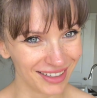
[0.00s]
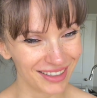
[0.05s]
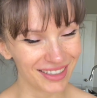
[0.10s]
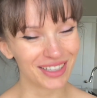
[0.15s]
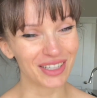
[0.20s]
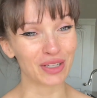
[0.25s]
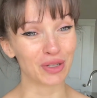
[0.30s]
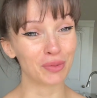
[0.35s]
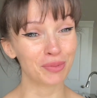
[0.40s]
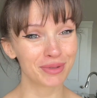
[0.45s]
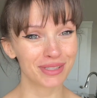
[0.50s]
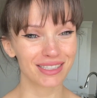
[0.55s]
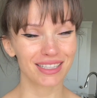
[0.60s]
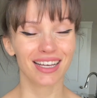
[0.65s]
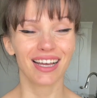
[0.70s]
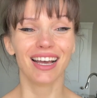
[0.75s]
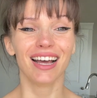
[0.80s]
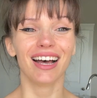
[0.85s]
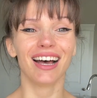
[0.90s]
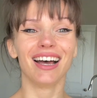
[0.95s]
oops.
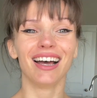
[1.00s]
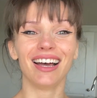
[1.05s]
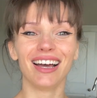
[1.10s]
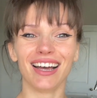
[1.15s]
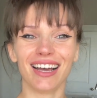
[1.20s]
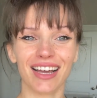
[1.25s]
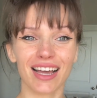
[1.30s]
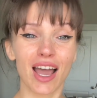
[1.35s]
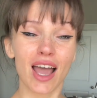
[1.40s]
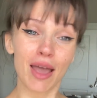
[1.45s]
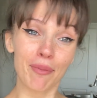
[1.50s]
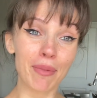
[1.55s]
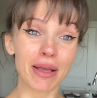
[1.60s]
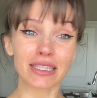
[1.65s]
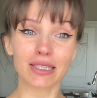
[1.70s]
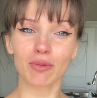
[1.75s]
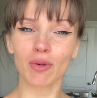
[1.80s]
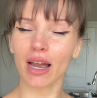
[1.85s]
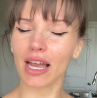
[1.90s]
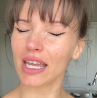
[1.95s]
Makes
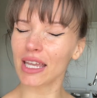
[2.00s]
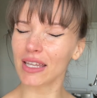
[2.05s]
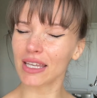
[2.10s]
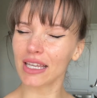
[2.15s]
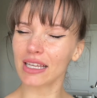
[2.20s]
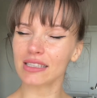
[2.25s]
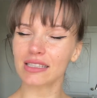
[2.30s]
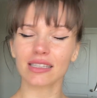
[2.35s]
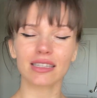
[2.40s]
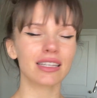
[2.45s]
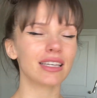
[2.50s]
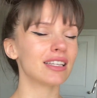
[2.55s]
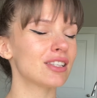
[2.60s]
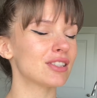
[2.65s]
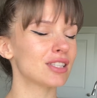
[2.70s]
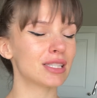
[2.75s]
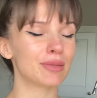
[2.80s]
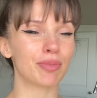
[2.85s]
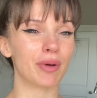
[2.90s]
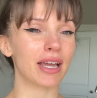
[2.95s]
it where I can easily
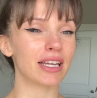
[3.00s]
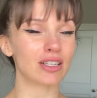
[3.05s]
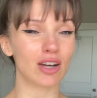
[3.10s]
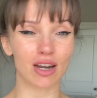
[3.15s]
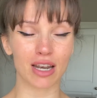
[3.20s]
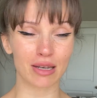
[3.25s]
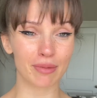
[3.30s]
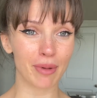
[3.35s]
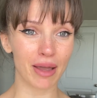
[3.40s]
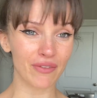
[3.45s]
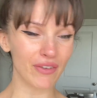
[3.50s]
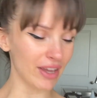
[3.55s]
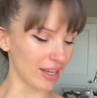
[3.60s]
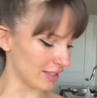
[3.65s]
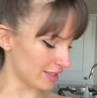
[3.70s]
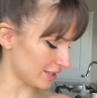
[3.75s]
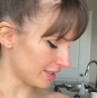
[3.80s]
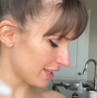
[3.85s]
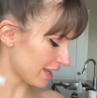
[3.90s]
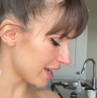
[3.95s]
spray it onto my
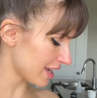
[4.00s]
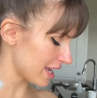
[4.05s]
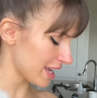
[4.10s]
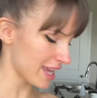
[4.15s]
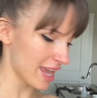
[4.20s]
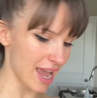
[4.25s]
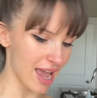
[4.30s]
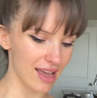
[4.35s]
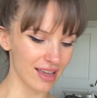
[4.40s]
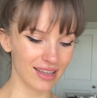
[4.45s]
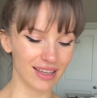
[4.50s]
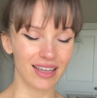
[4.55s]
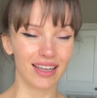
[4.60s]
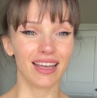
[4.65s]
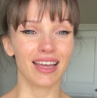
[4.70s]
face. Thank you, cat.